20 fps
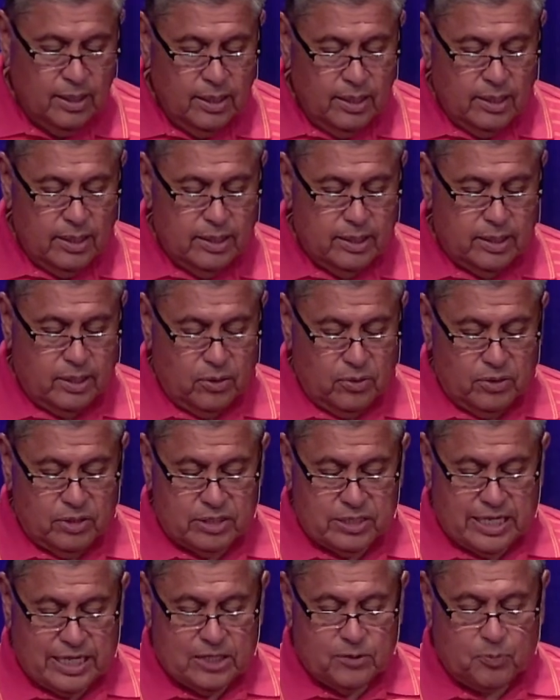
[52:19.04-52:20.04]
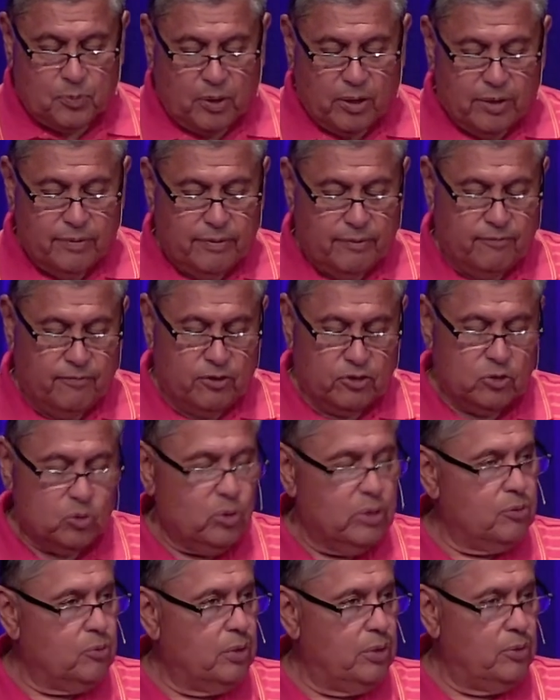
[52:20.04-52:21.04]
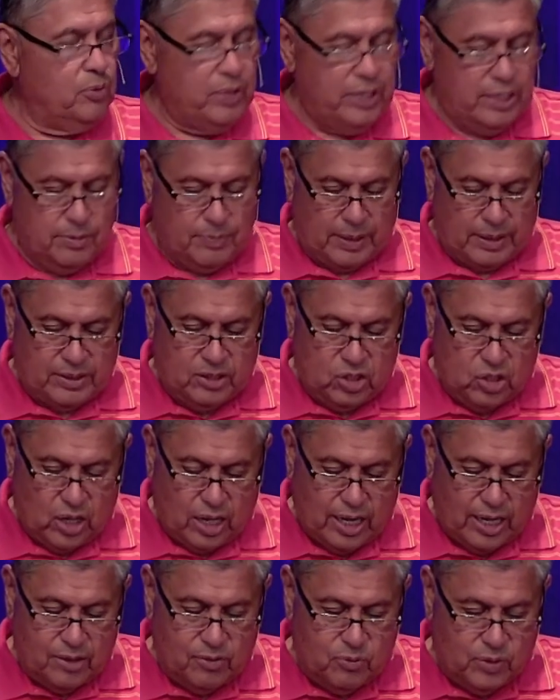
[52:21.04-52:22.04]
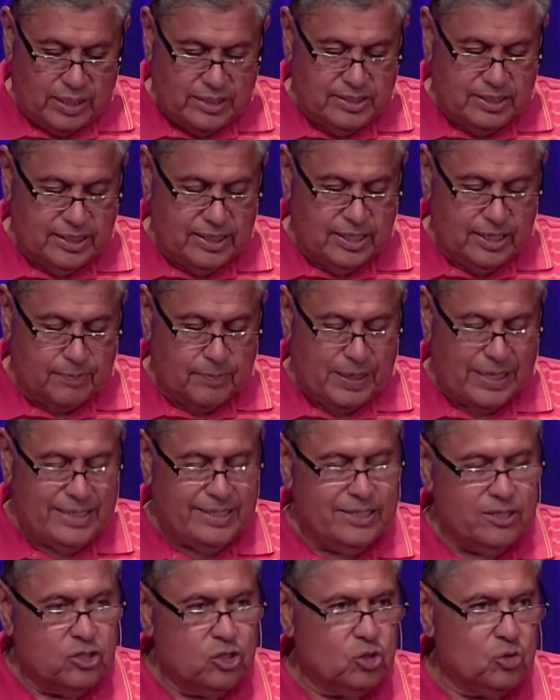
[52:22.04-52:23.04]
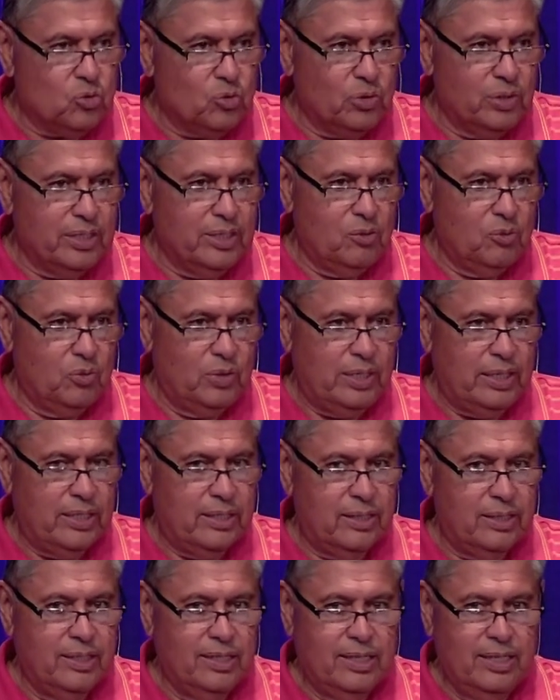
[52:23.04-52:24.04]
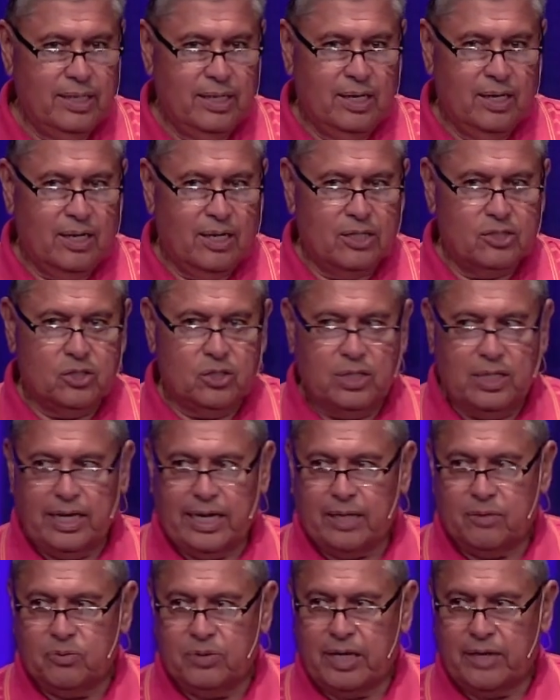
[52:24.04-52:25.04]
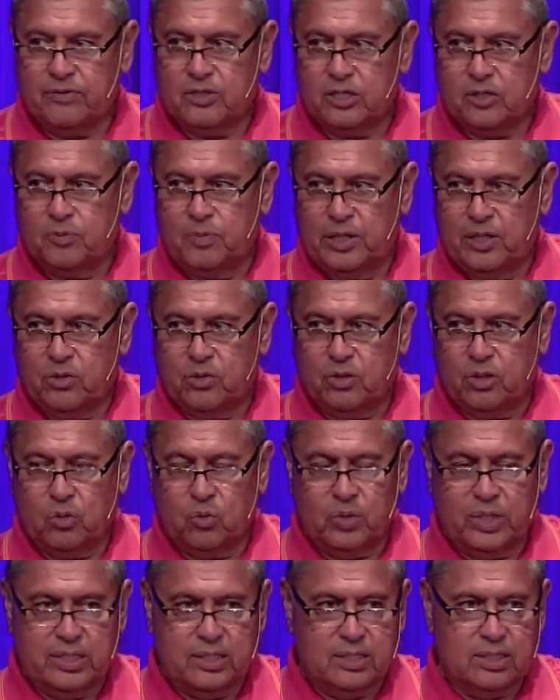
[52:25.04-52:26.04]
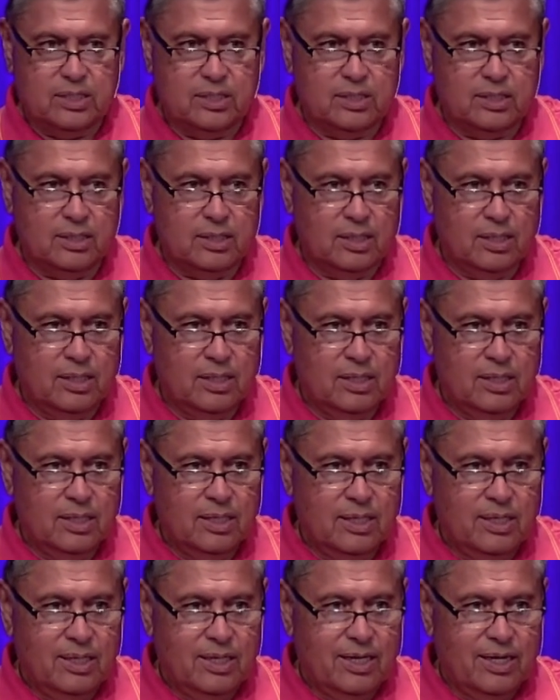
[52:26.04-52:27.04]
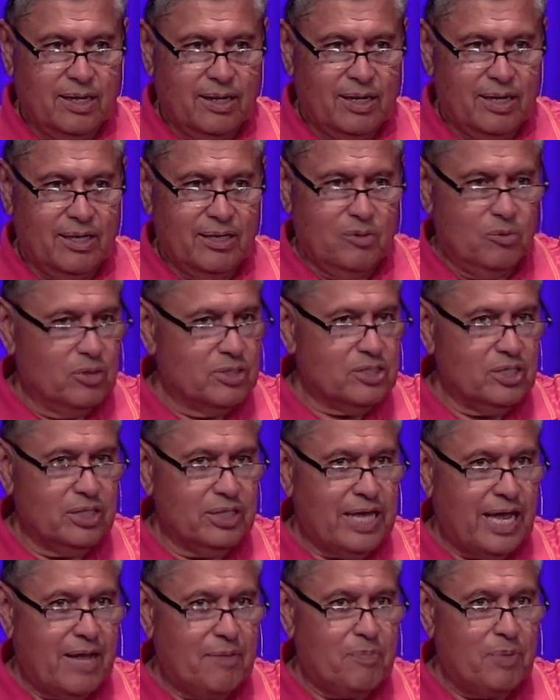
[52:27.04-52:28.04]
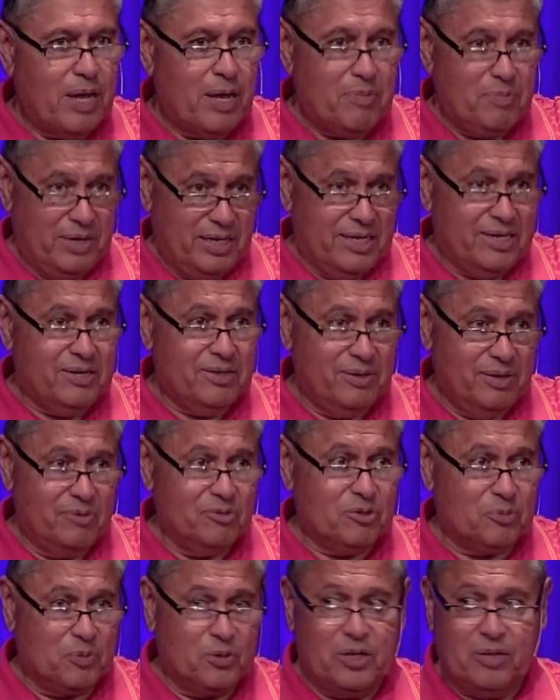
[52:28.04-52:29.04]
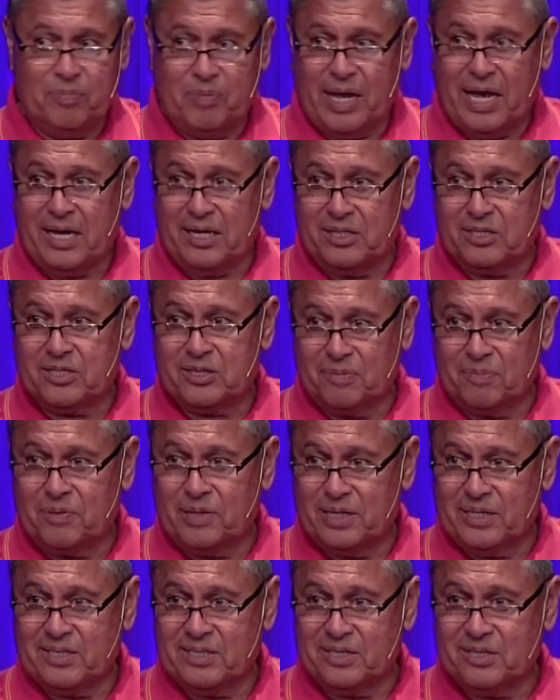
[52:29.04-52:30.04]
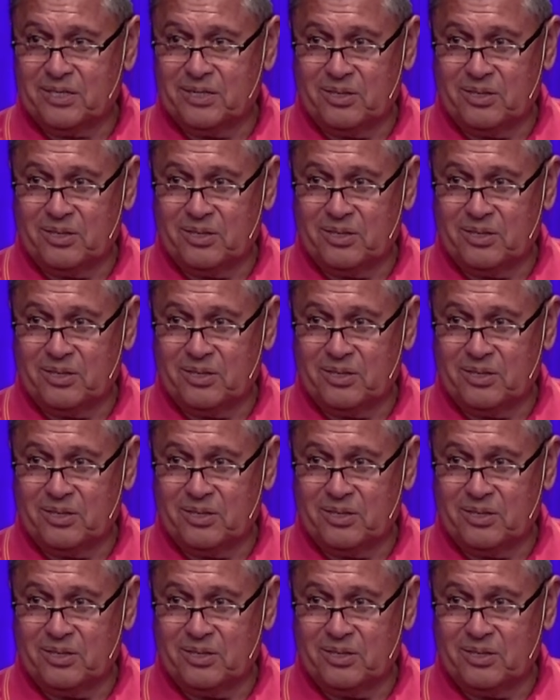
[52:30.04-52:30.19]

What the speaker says: Here in this last part of verse 1, we read about God raising up a destroying wind. Aren't you glad we have just been through the wind season? It wasn't that bad, but it was pretty bad in some places.